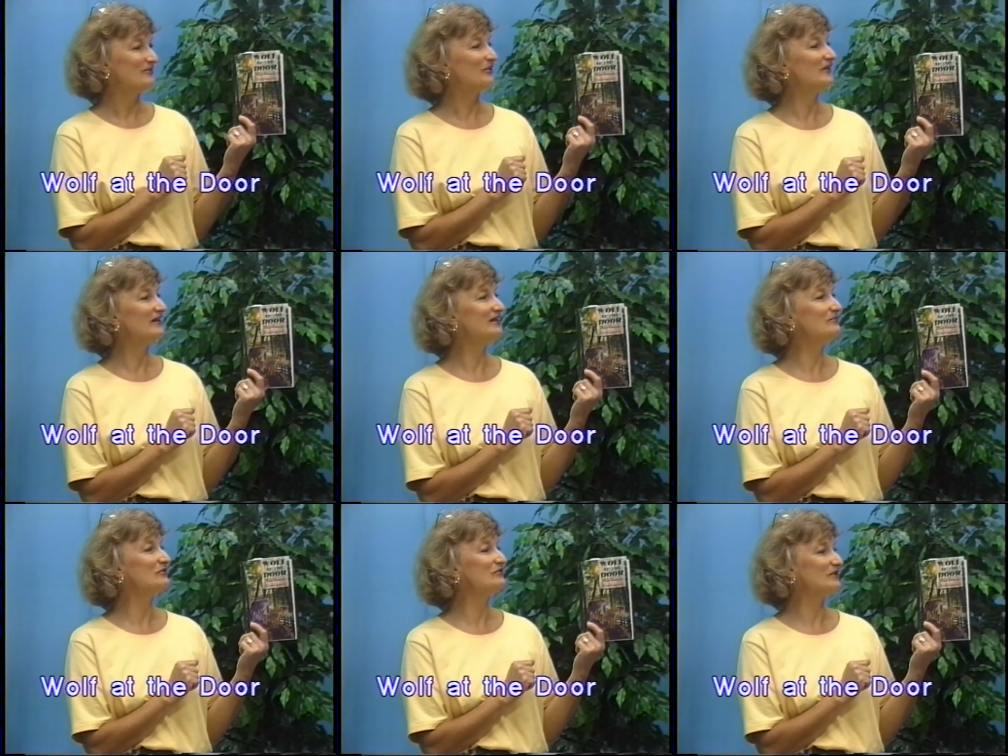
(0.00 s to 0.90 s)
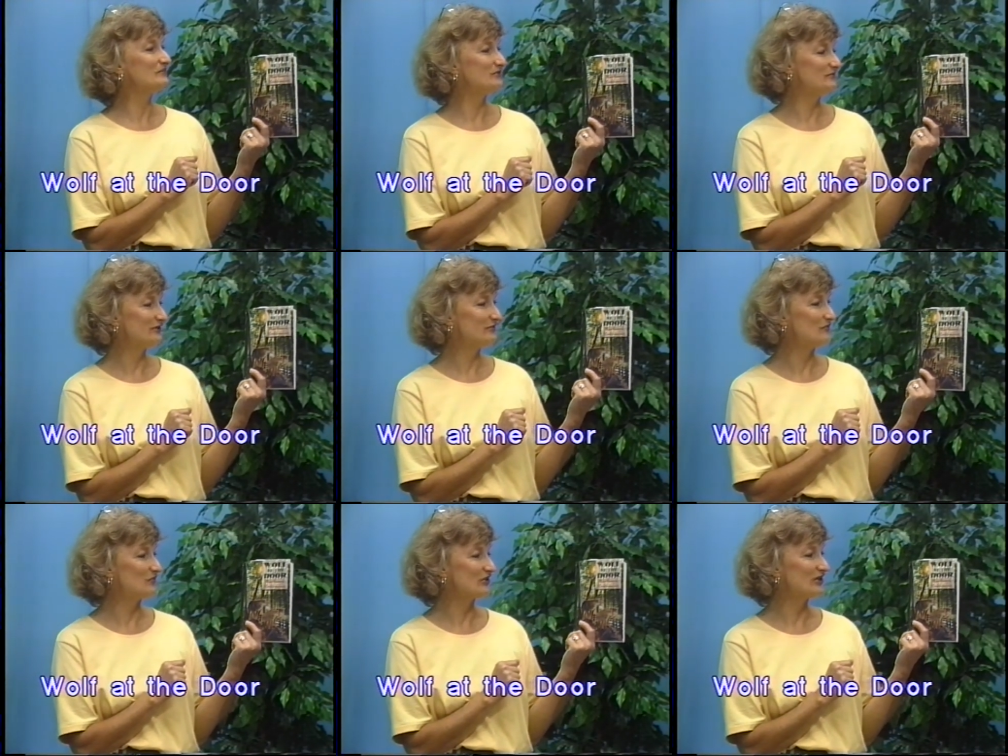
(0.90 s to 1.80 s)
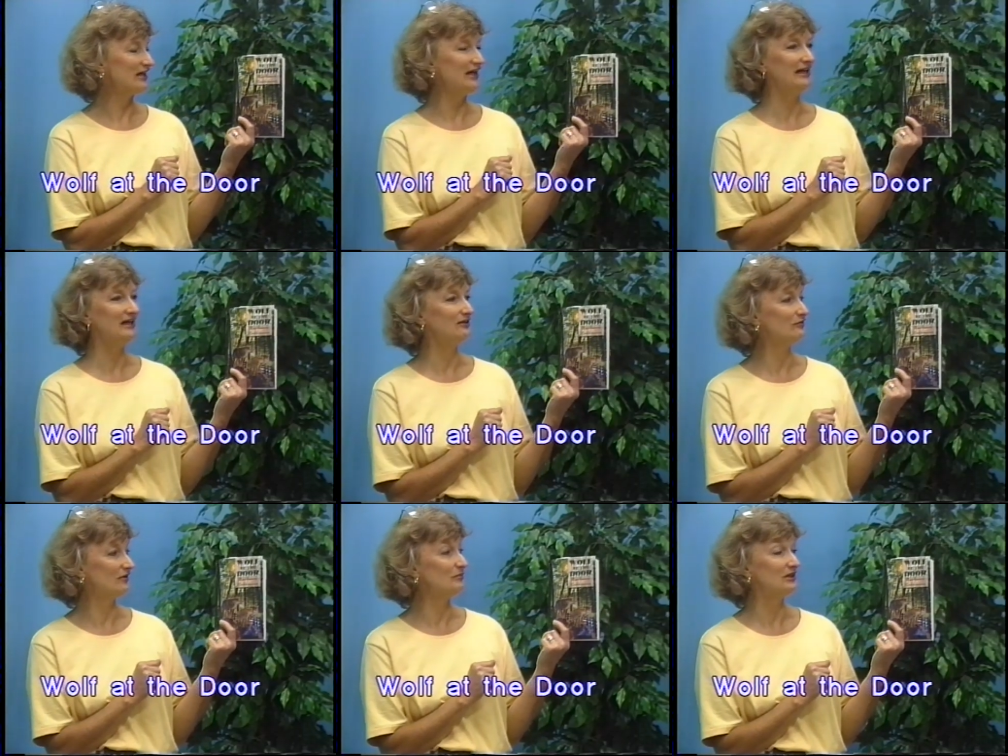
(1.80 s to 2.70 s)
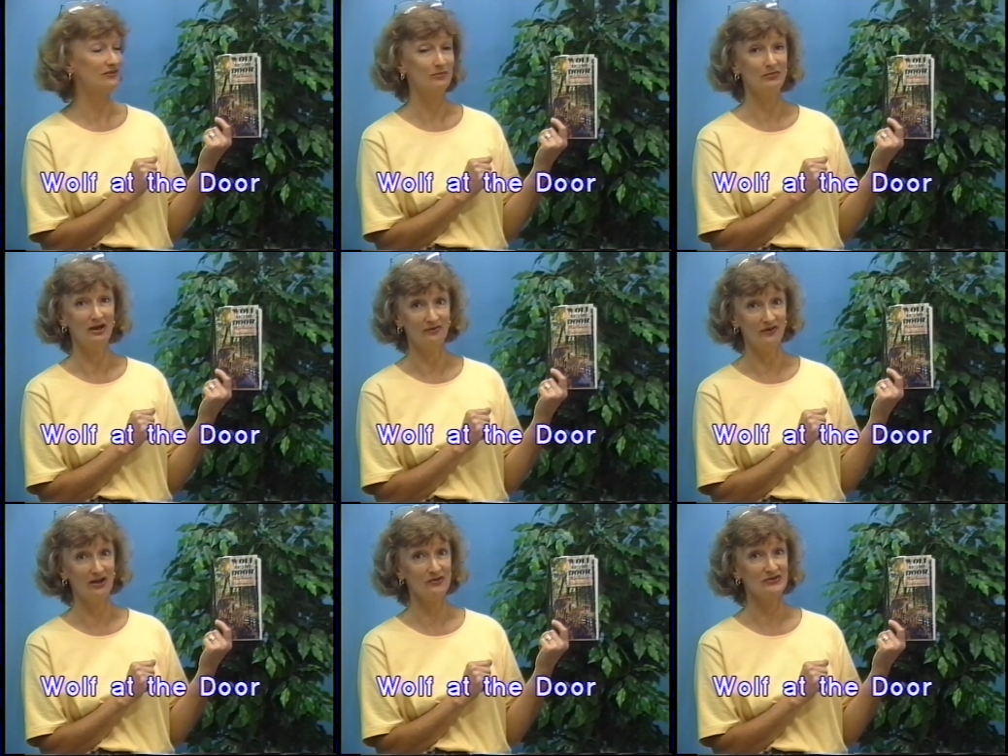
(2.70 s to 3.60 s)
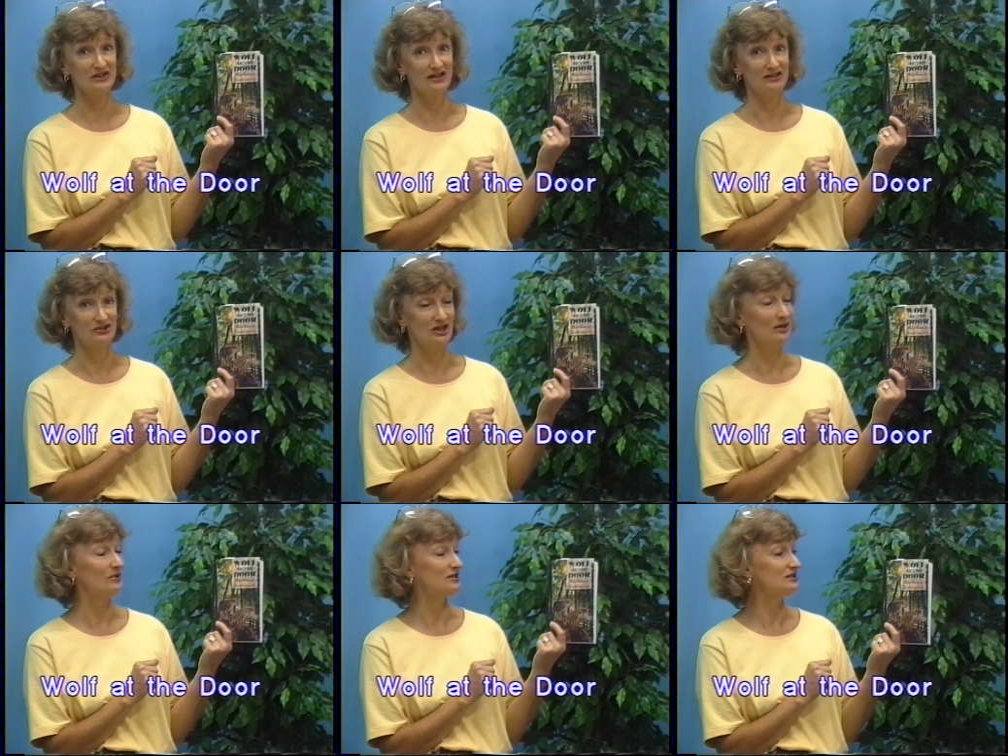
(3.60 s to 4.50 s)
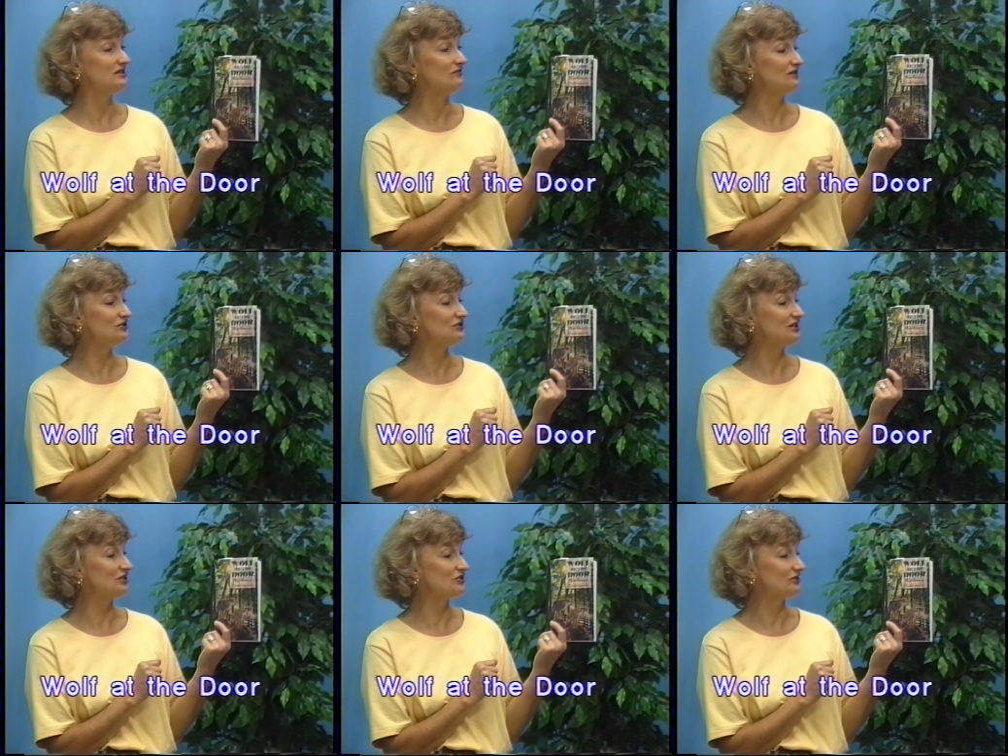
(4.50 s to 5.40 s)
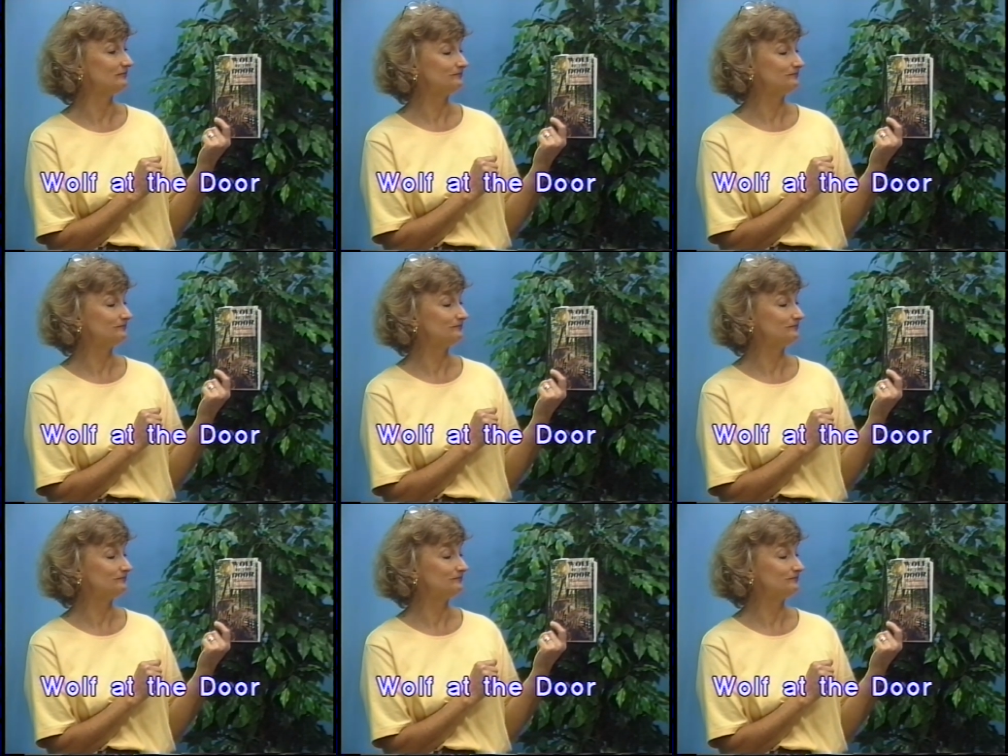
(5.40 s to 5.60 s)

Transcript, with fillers: Well, then they move up to Bigfork, and because uh, father has gotten a job in a TV station.